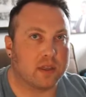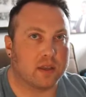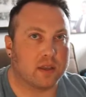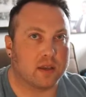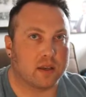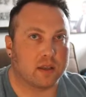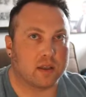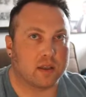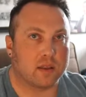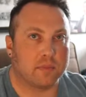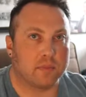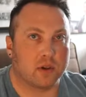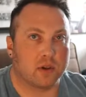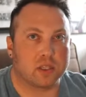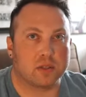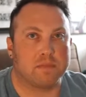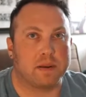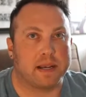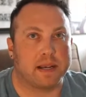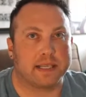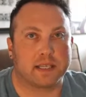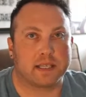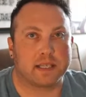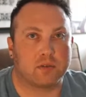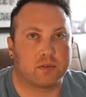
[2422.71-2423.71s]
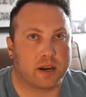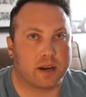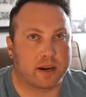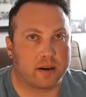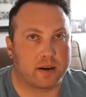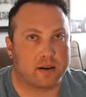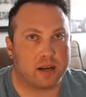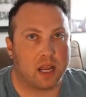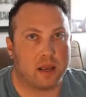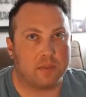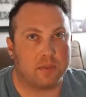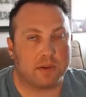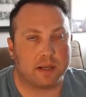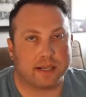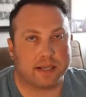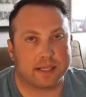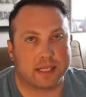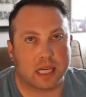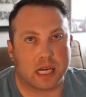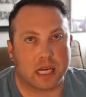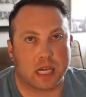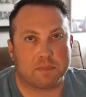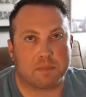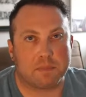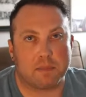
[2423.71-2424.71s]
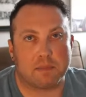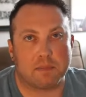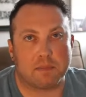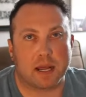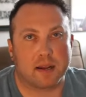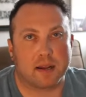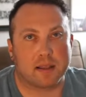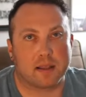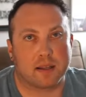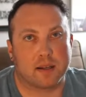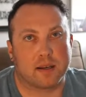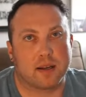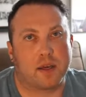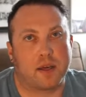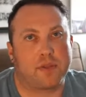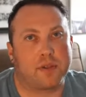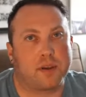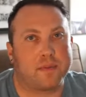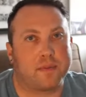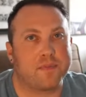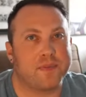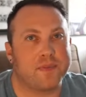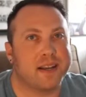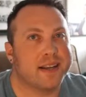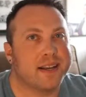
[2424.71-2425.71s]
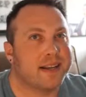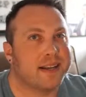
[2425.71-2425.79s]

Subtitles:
the most basic record keeping is going to be better than nothing.